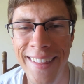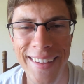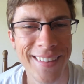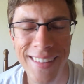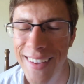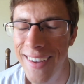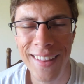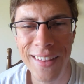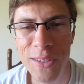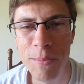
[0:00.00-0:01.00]

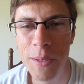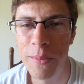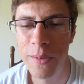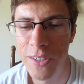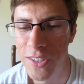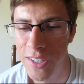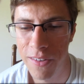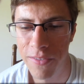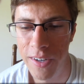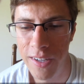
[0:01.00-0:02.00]
those people are just
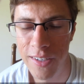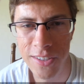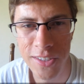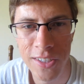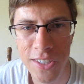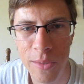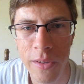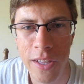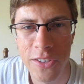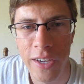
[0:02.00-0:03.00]
like funny to see
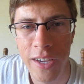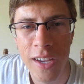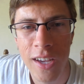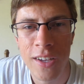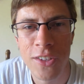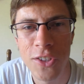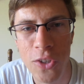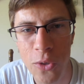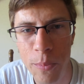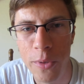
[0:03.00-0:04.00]
someone that's like
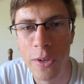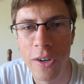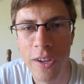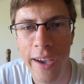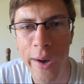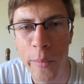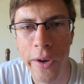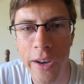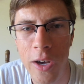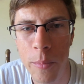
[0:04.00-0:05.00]
super
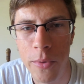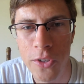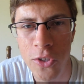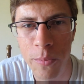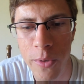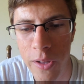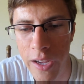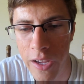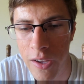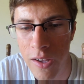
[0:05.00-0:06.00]
cowboyed up or super
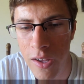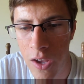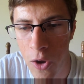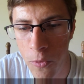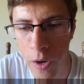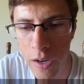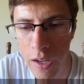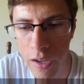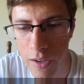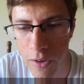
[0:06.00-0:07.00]
like
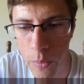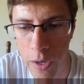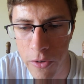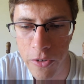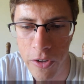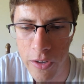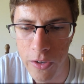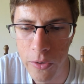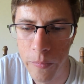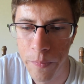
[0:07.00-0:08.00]
redneck or whatever, you
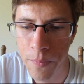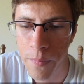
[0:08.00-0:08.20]
know.